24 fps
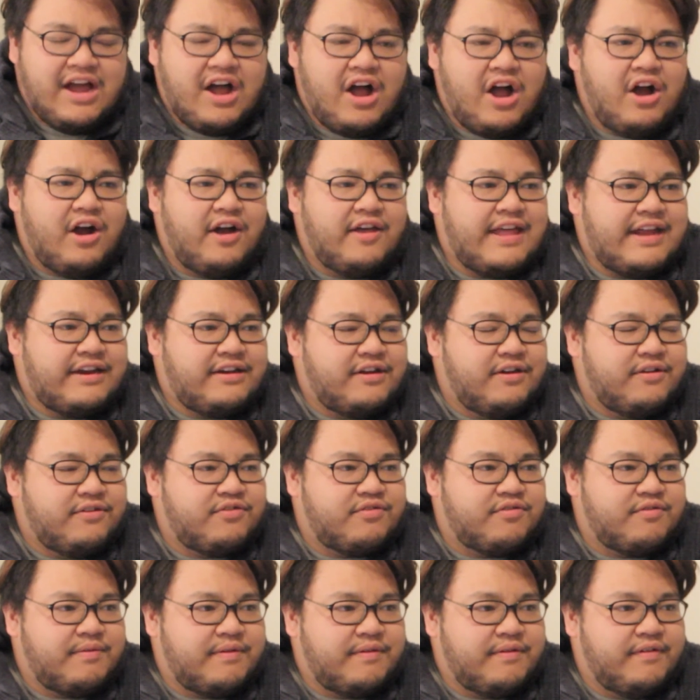Oh, that
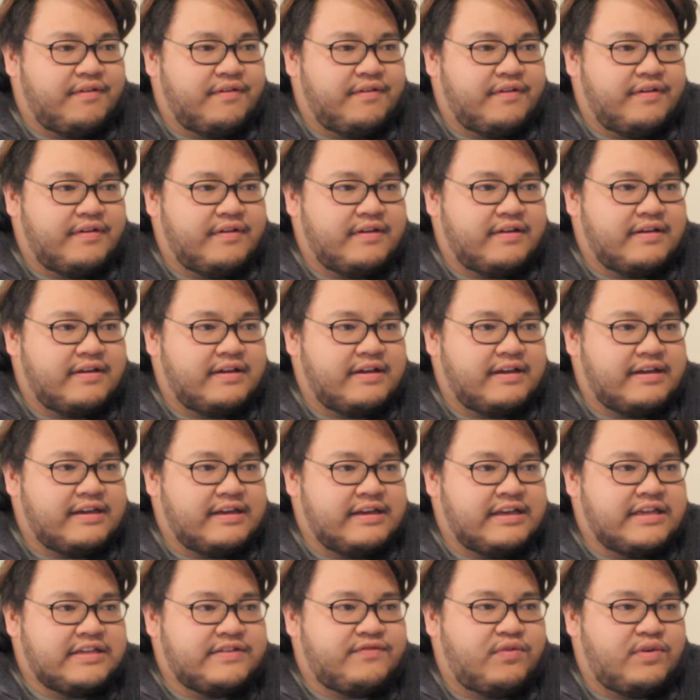dude's
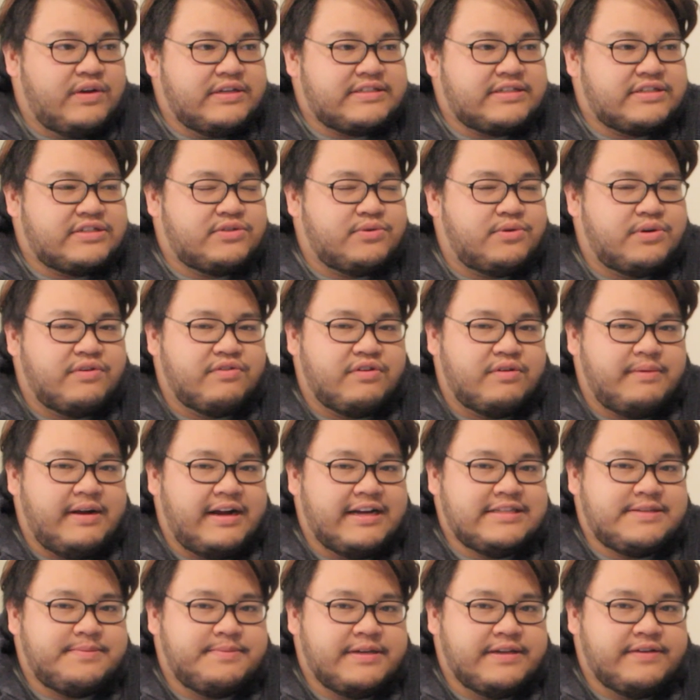his voice sort of
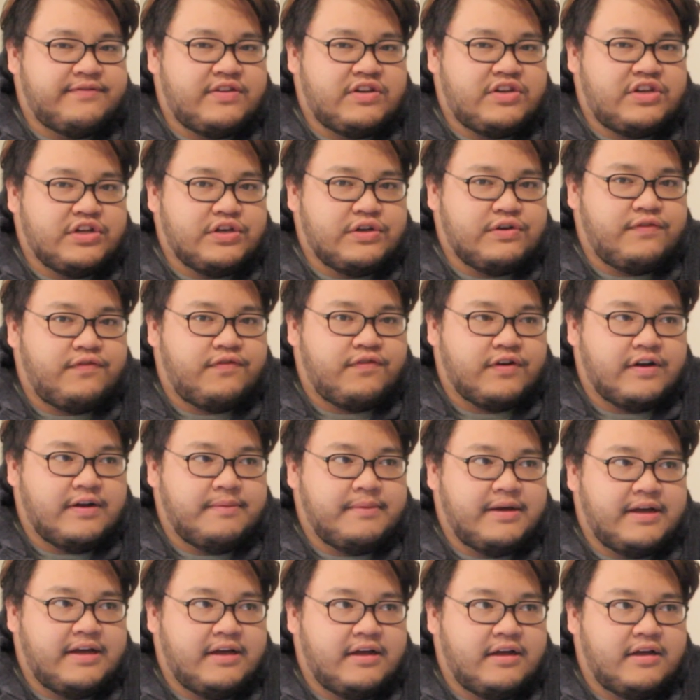reminds me of the dude
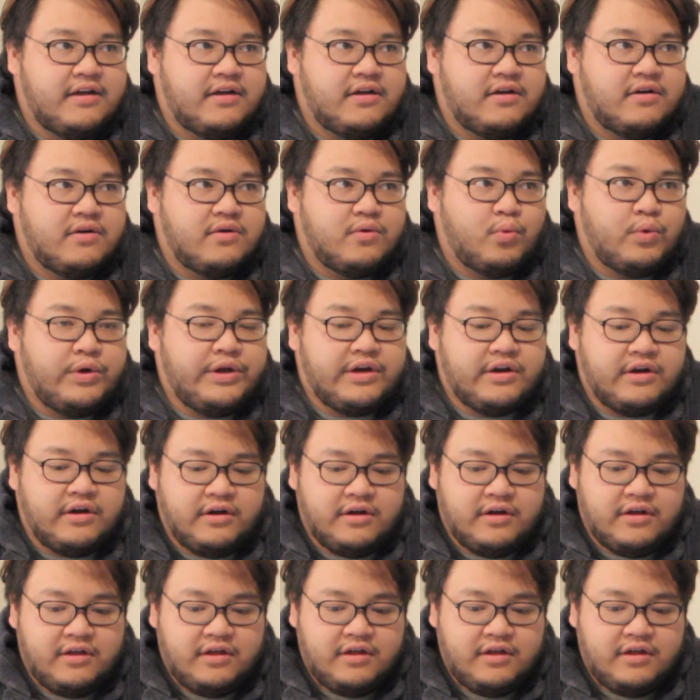from Winner.